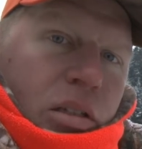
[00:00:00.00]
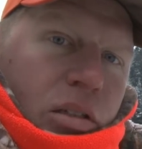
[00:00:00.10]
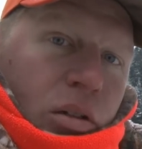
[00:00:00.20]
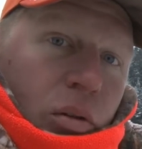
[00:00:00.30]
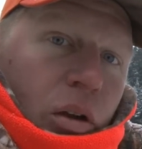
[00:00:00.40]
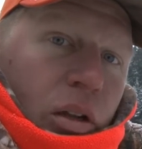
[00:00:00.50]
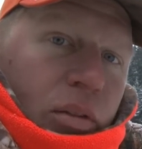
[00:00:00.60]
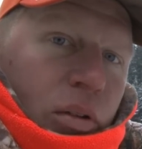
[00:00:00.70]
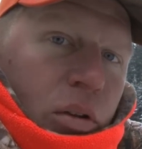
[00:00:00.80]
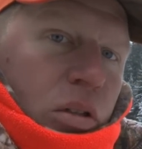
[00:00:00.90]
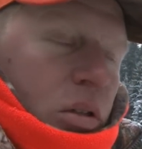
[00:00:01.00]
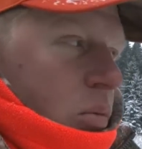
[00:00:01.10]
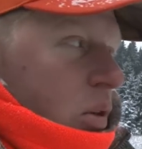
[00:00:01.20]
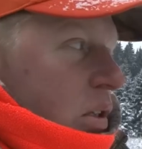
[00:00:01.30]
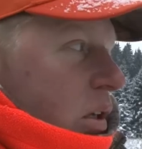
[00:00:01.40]
it's still got, even though it's in
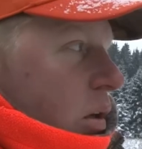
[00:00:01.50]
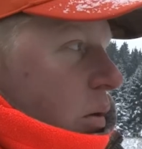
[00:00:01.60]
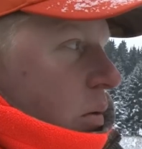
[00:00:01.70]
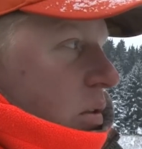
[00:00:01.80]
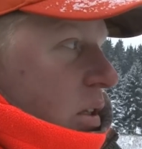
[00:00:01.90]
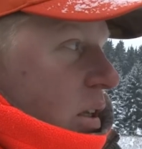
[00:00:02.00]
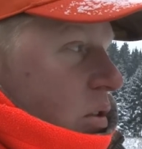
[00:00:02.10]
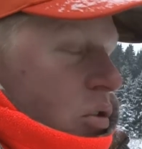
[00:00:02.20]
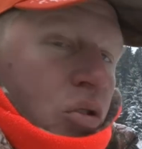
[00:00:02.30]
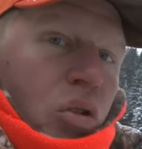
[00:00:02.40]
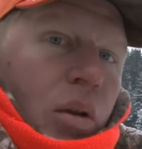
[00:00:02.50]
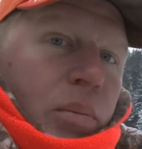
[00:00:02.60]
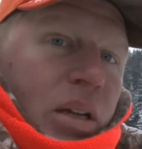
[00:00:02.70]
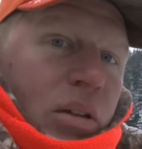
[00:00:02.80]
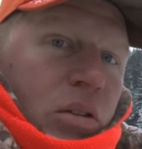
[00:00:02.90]
its winter coat, it still has a
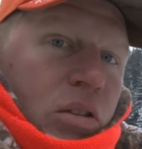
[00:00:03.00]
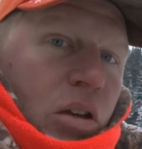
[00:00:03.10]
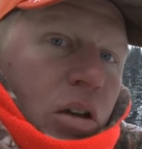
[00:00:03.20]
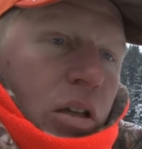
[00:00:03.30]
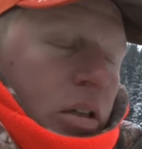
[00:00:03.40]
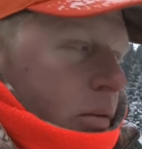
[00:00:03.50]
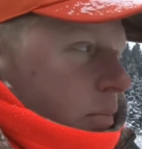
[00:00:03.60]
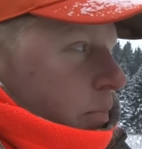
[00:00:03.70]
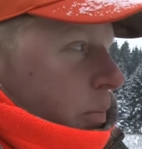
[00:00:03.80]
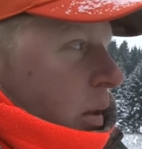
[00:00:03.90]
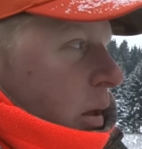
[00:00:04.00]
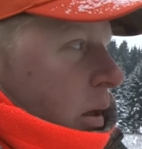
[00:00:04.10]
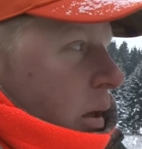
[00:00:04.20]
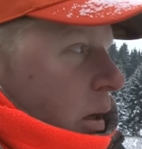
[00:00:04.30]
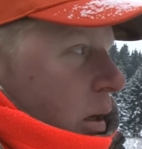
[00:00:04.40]
stripe down the side.
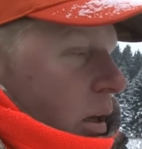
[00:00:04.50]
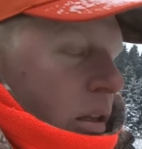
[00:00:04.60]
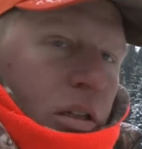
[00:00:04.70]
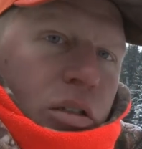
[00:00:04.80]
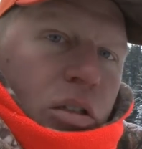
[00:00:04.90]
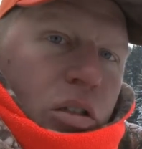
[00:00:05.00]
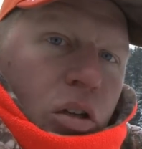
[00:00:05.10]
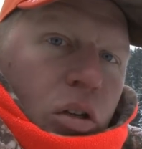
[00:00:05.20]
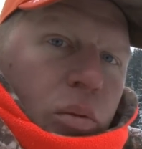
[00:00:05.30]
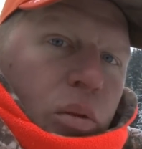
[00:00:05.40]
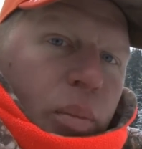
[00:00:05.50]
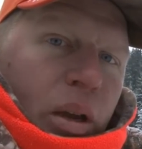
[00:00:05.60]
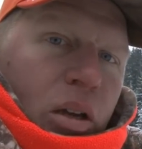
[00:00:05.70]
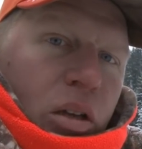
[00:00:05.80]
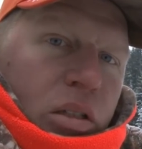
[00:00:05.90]
And then as it turned the
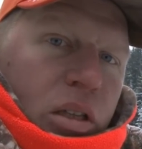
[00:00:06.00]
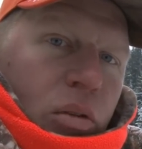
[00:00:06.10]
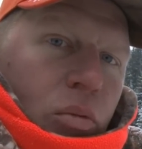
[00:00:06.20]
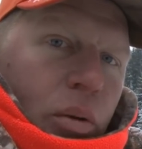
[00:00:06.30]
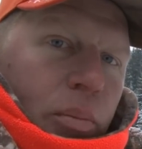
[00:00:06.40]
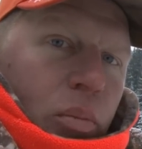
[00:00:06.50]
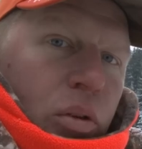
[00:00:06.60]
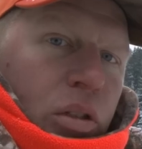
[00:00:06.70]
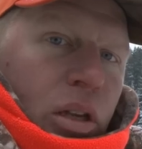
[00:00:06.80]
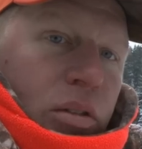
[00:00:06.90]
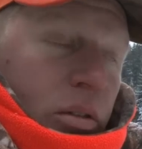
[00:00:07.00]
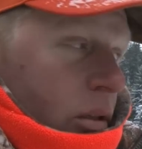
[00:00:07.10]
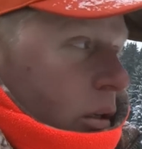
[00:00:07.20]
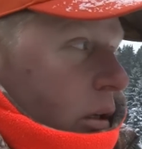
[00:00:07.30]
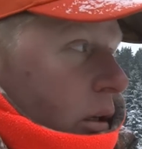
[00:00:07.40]
back, I could see the rump, which has,
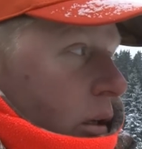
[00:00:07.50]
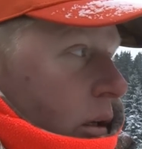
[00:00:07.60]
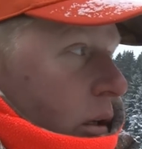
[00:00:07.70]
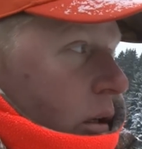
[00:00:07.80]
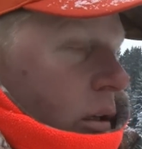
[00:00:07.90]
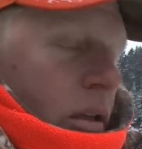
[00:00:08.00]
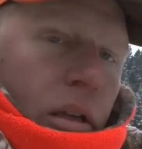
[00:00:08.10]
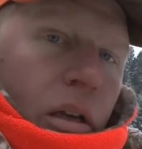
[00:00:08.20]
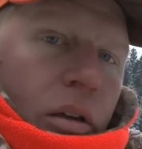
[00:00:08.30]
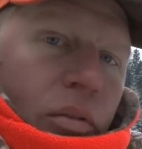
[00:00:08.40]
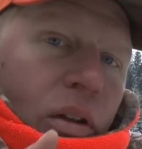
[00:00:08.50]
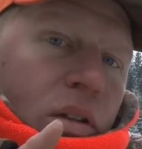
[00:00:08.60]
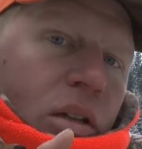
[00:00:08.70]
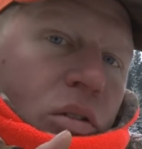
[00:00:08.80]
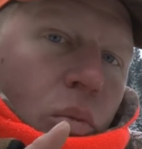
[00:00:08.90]
fallow
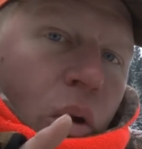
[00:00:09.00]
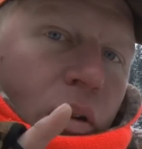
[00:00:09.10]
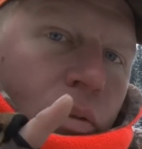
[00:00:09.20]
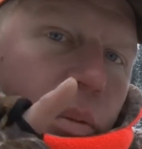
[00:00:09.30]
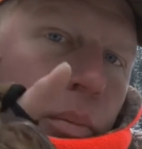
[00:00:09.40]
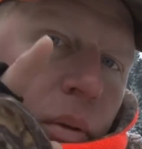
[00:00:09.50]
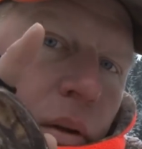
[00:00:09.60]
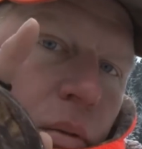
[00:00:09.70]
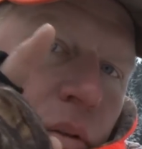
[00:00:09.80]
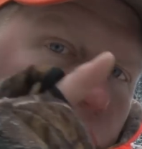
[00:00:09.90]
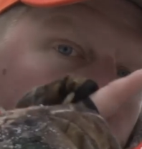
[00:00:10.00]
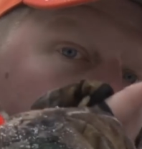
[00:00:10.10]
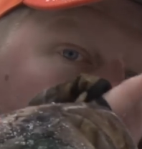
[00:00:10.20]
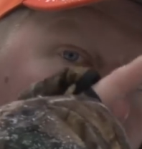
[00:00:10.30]
doe has a white rump with 2